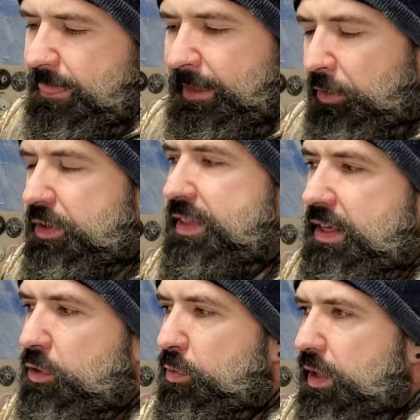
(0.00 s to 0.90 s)
the only
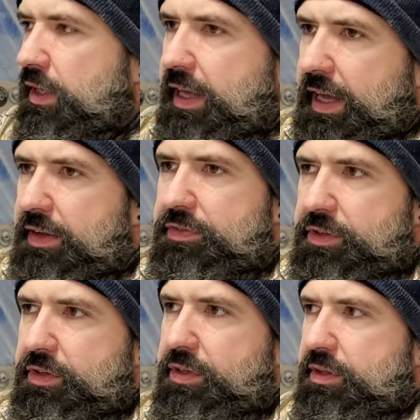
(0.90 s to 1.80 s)
thing you really have
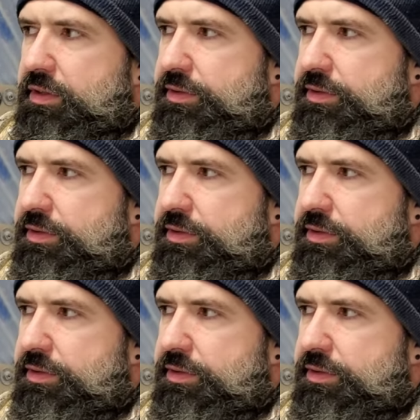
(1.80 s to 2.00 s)
to